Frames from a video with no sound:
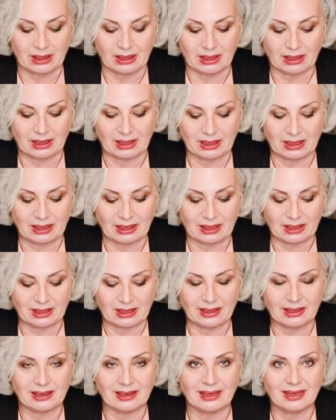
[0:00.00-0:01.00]

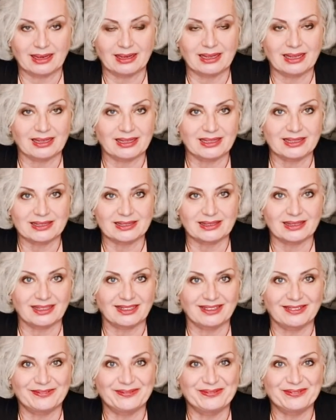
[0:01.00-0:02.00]
uh, and that is
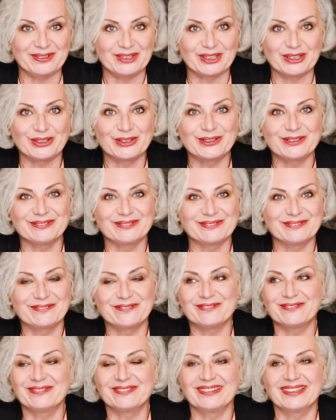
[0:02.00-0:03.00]
the
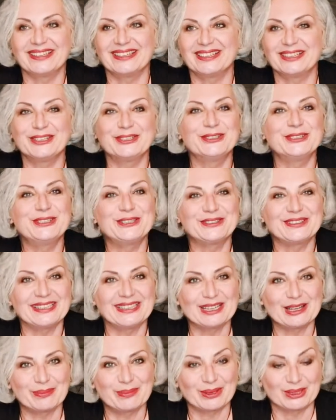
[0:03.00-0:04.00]
good
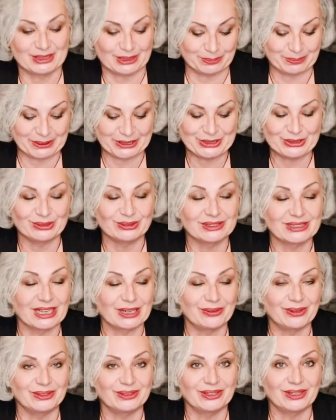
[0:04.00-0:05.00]
thing about special
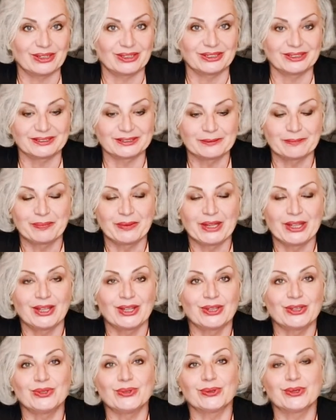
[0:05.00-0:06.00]
tarot cards,
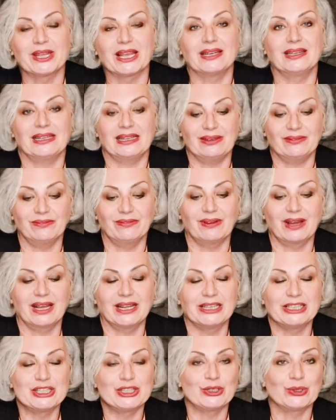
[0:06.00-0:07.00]
you can
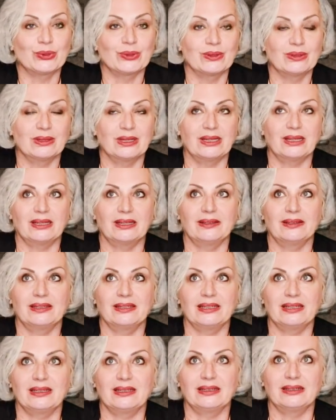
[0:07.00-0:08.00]
invite you, uh,
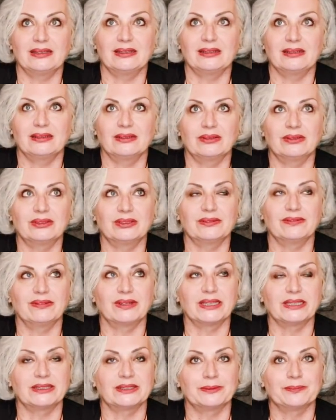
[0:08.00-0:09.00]
in, not
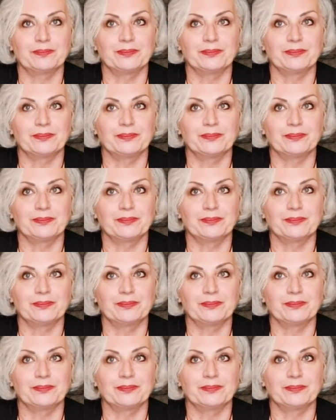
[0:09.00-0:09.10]
invite,